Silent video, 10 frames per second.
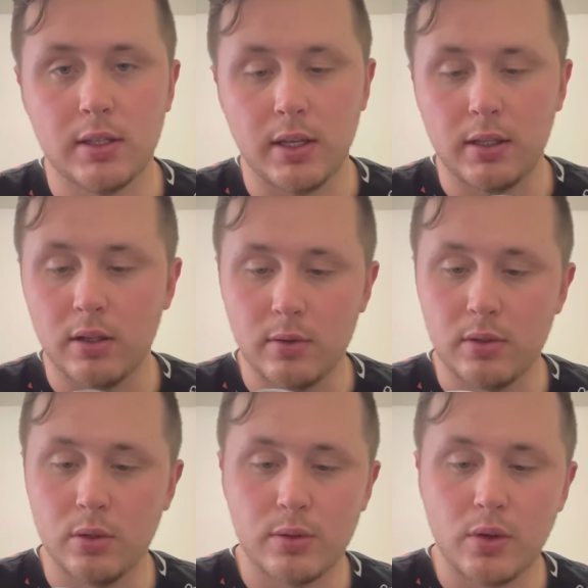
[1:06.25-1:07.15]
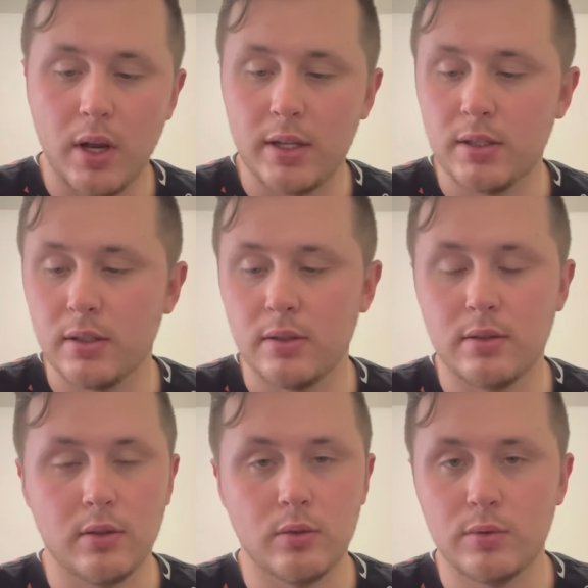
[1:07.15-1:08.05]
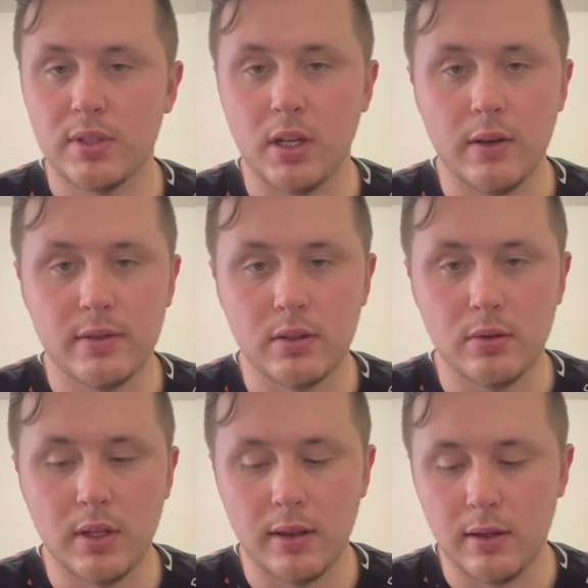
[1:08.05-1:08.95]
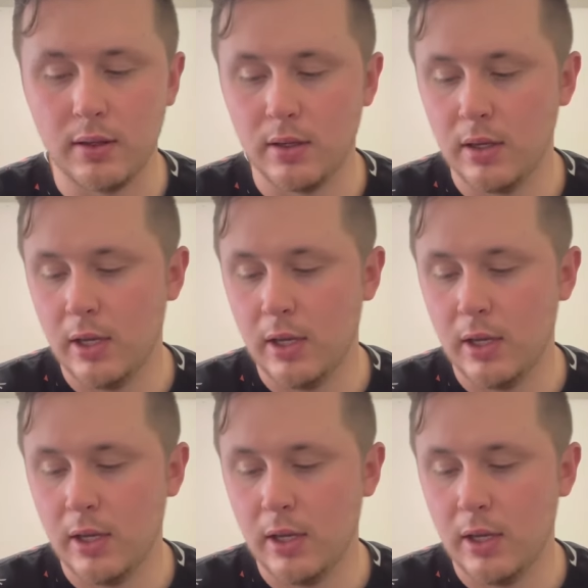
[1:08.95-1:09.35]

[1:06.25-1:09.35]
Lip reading: Like there was no scratches, no scuffs, no nothing.